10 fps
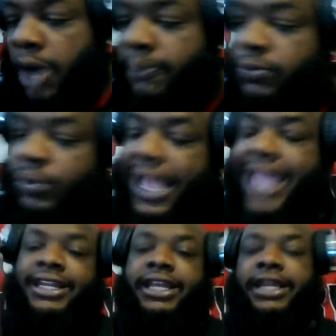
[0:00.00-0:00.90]
We
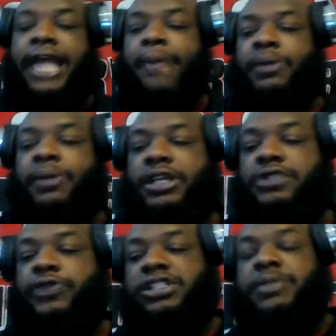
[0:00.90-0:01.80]
got Indianapolis
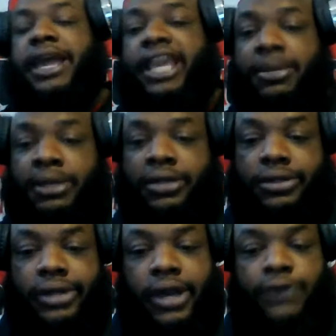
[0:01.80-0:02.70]
versus Miami.
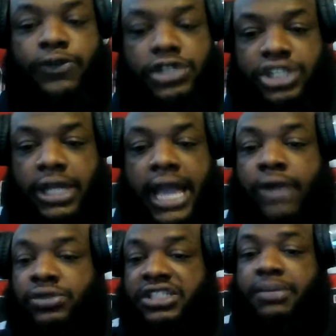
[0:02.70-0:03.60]
Unfortunately,
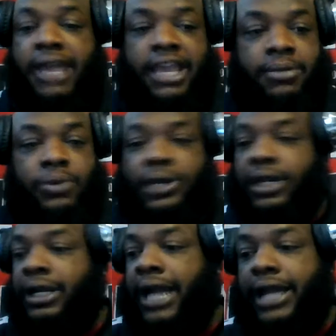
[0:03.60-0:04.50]
I don't see Miami
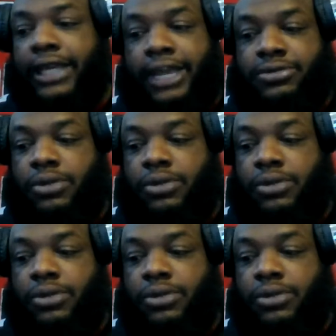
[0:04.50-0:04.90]
winning a lot of games no